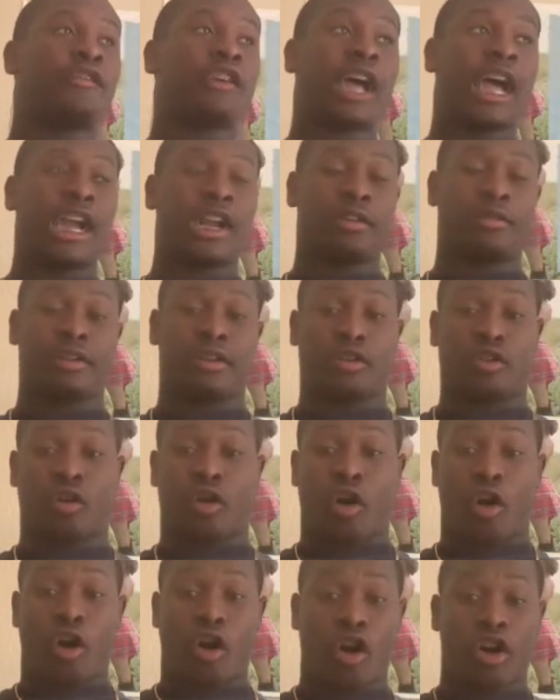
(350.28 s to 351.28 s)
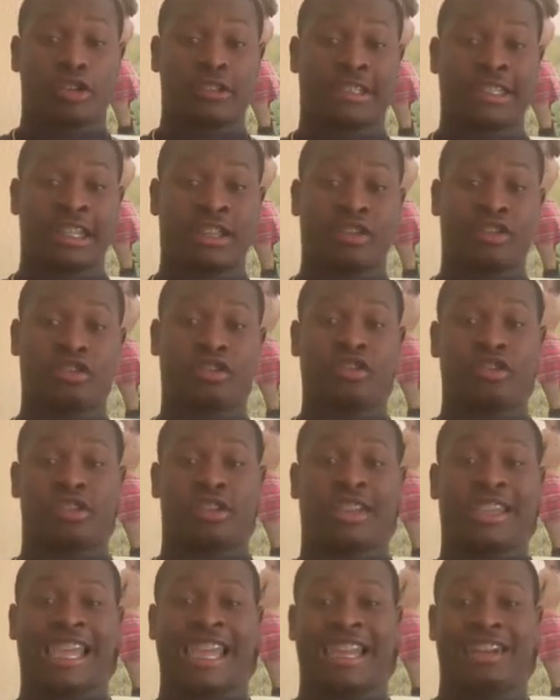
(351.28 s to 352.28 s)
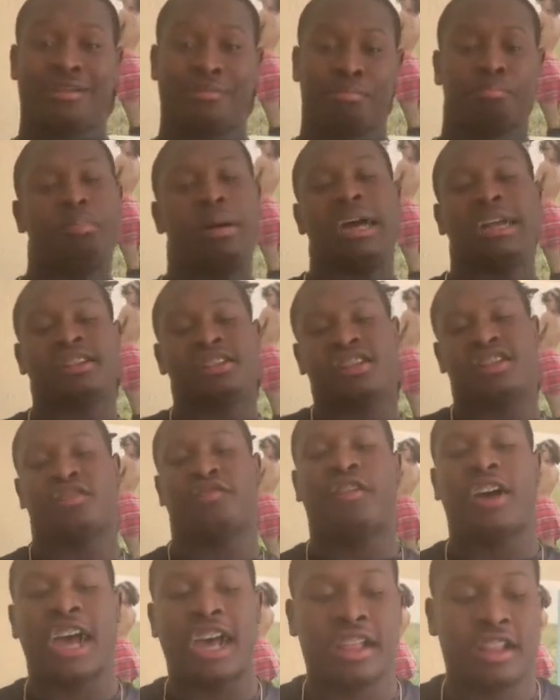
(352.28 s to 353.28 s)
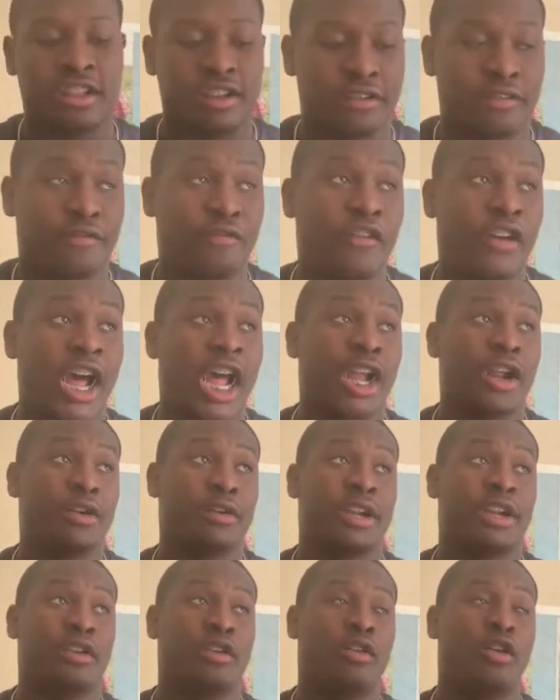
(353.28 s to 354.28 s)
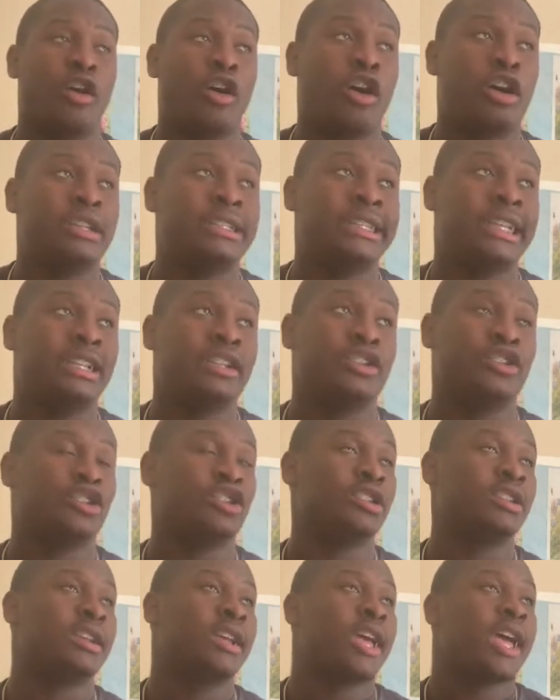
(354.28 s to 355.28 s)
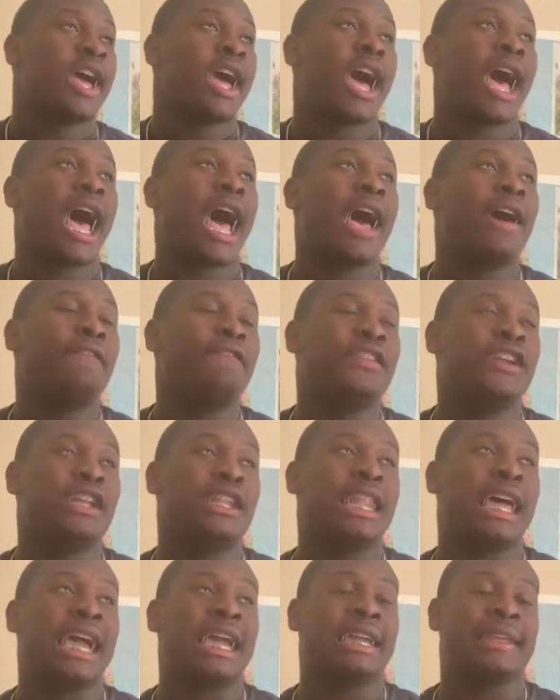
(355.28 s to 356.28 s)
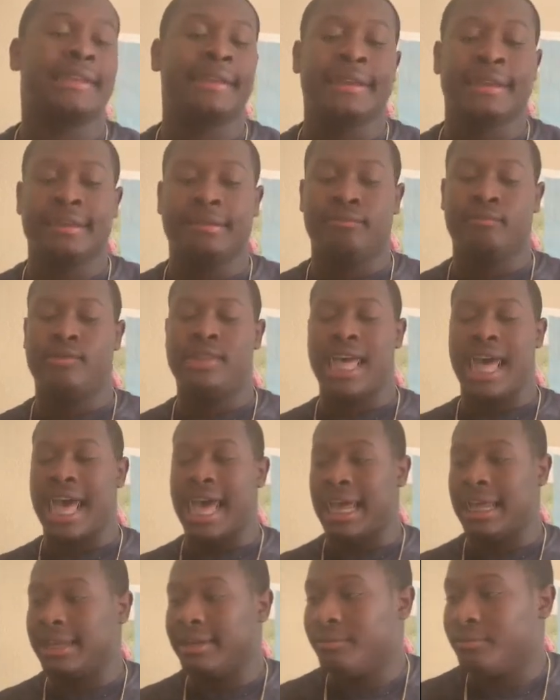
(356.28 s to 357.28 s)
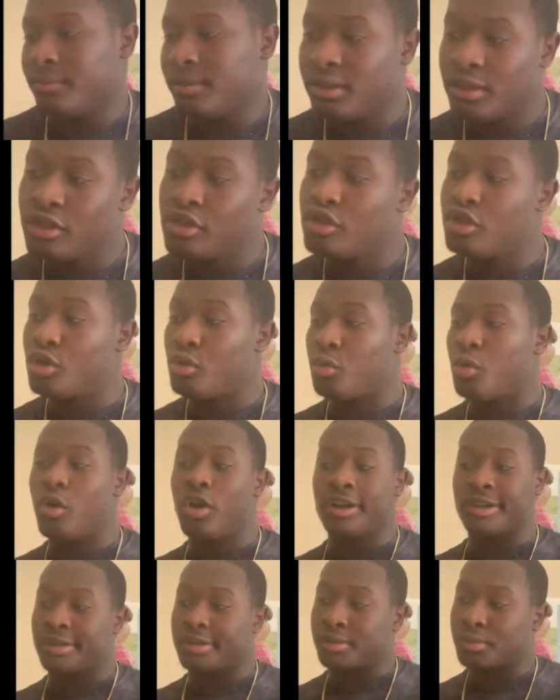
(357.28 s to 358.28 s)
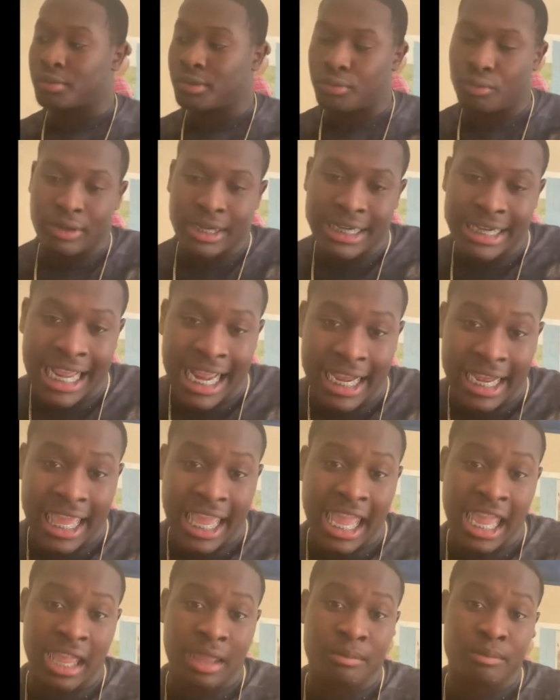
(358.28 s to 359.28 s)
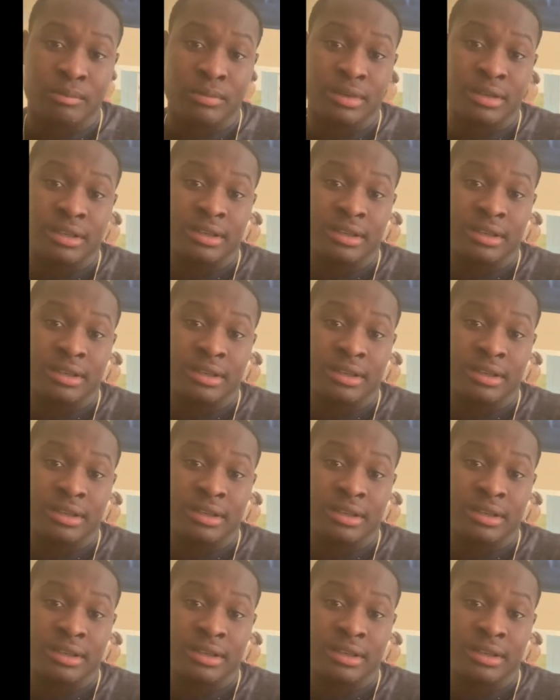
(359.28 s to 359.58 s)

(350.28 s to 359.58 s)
firing on all cylinders and the Bucks is firing on all cylinders, I feel like that the Warriors would win that game